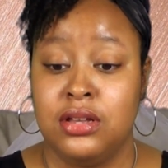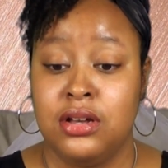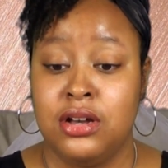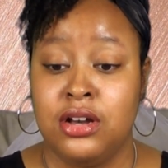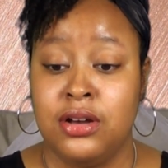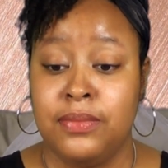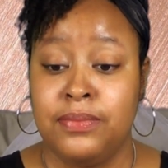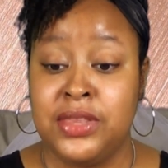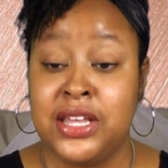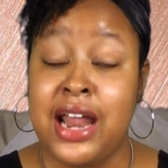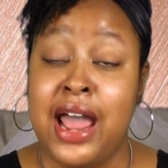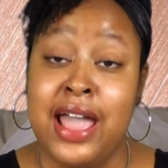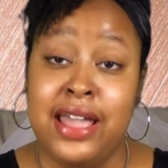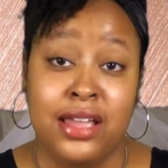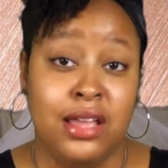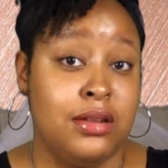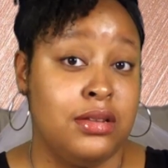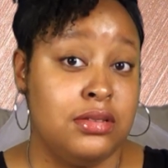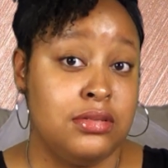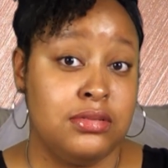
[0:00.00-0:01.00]
that I
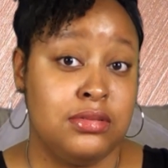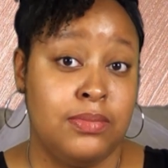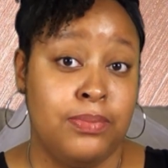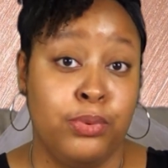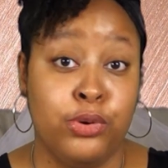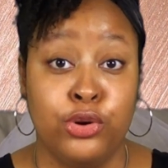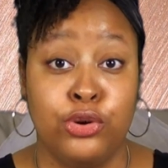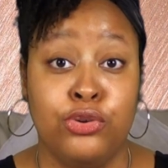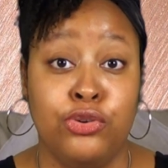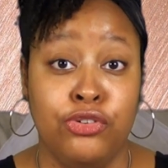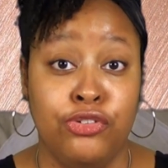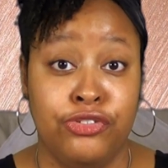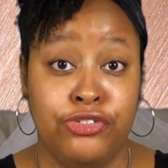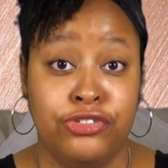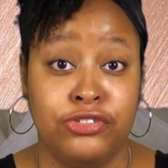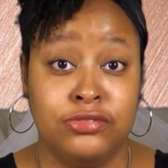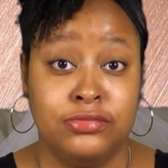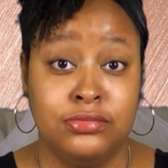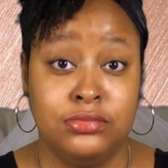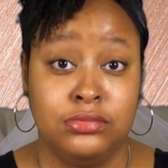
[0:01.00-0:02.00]
can
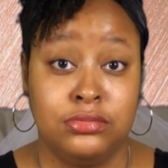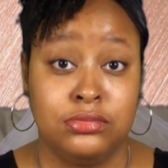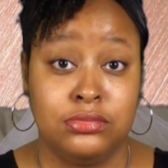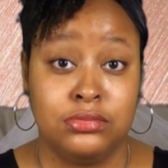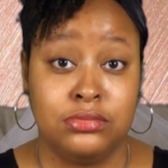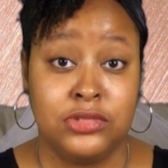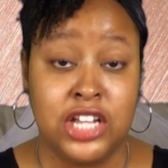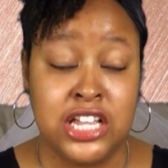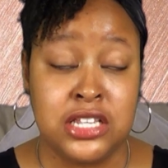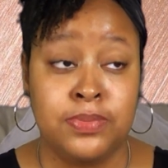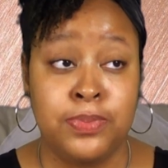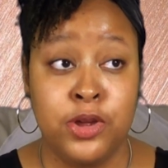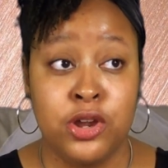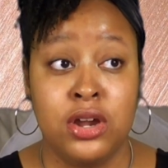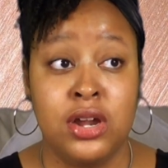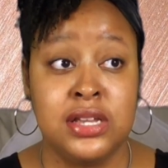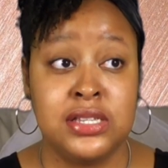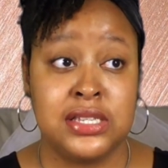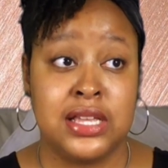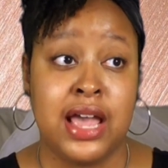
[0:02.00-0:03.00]
prove.
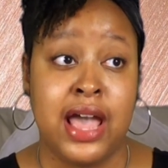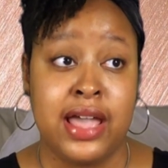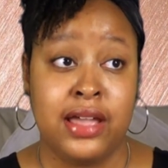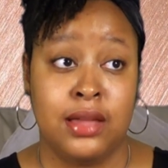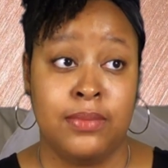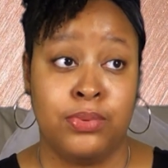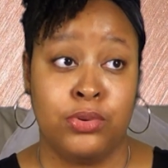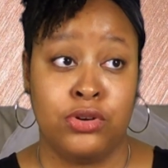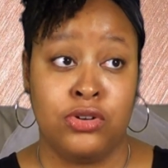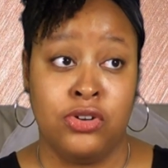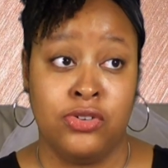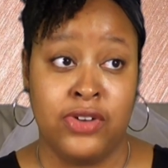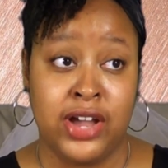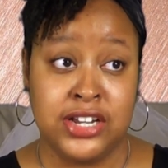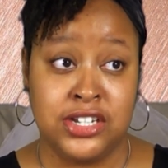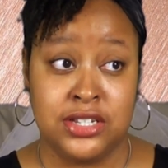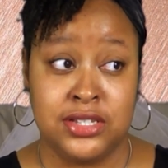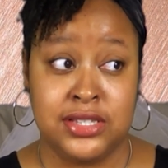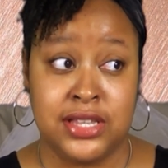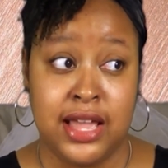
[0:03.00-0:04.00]
Experience that I could prove, I
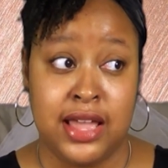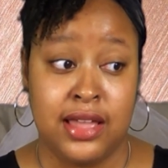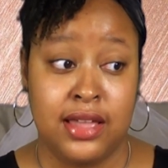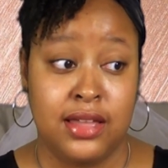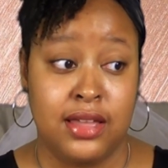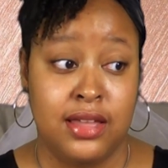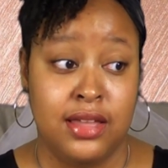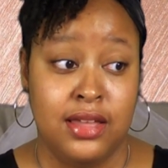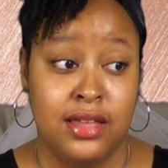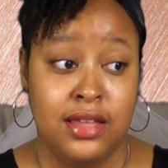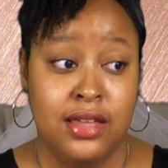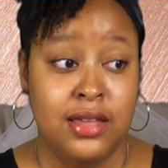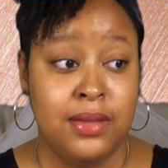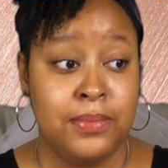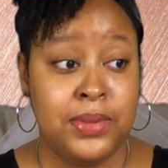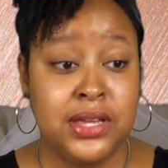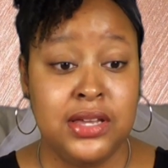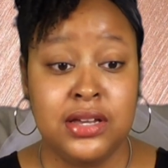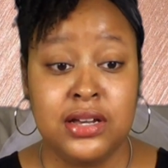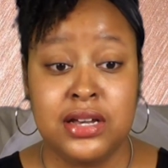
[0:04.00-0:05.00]
should say.
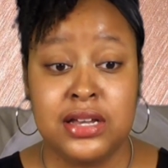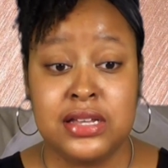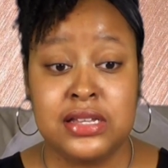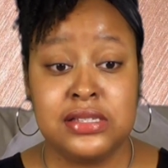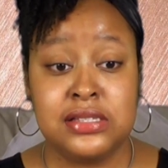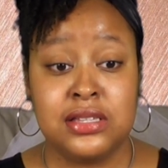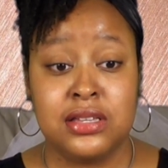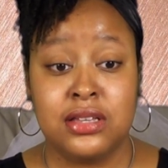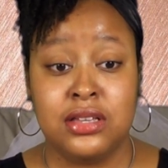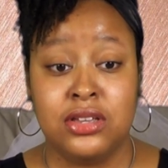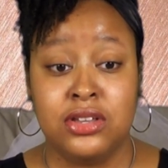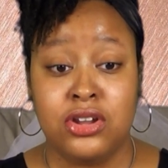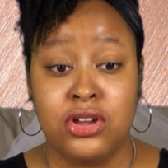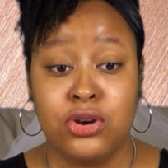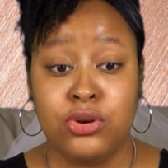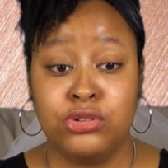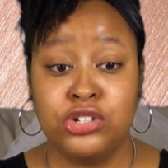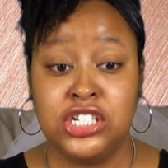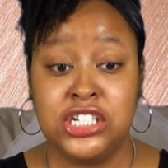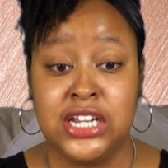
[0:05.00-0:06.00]
Because, you
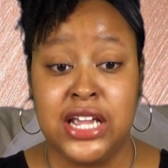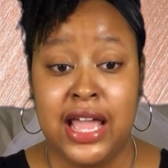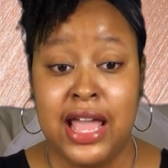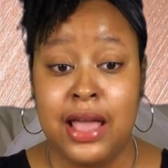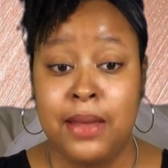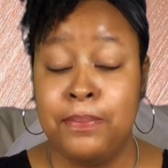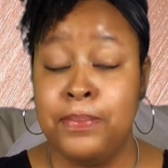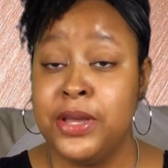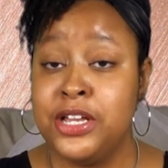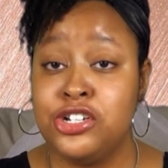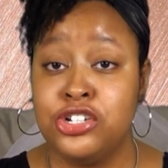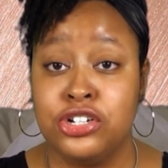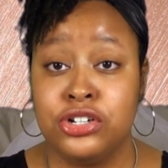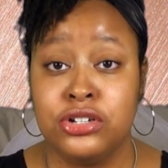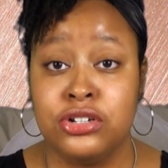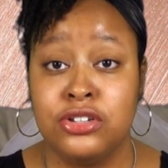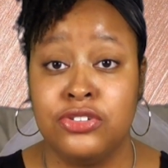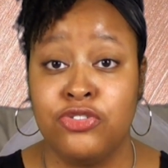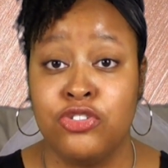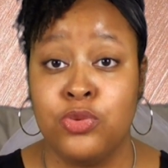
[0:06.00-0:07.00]
know, she had
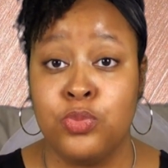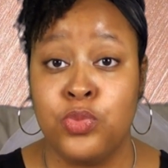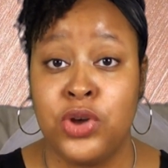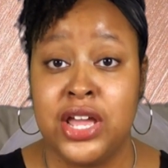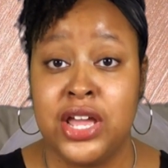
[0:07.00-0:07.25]
pictures from